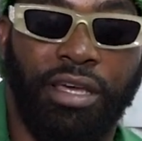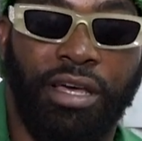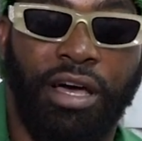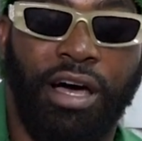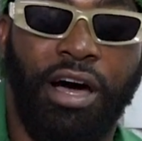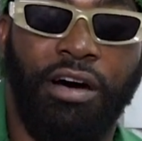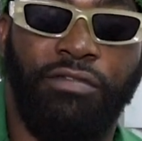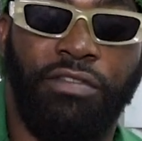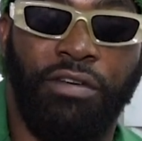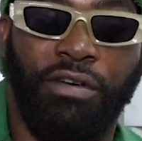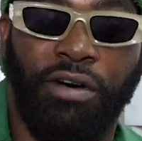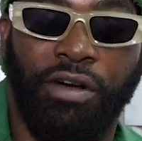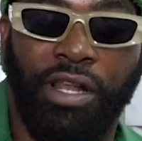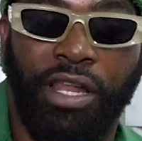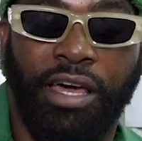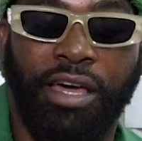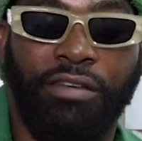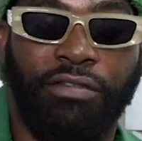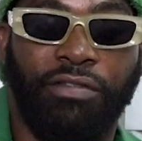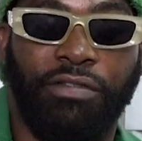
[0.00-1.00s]
half our
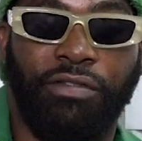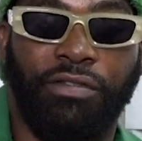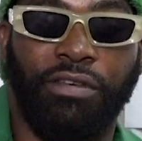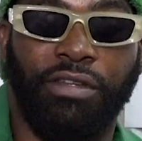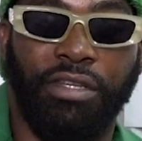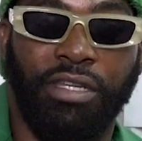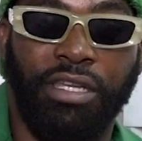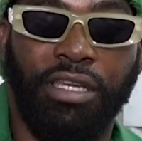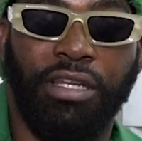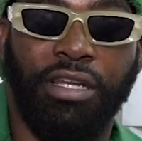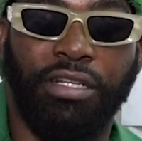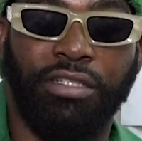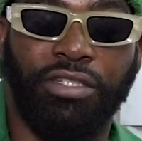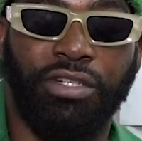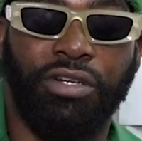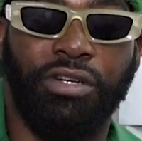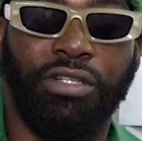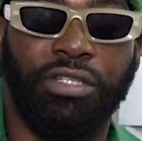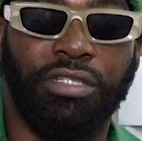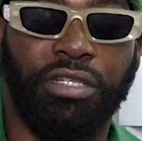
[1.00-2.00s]
life being a
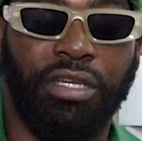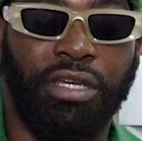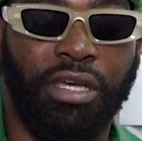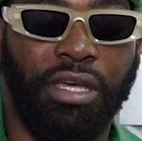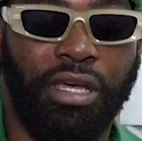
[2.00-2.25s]
church,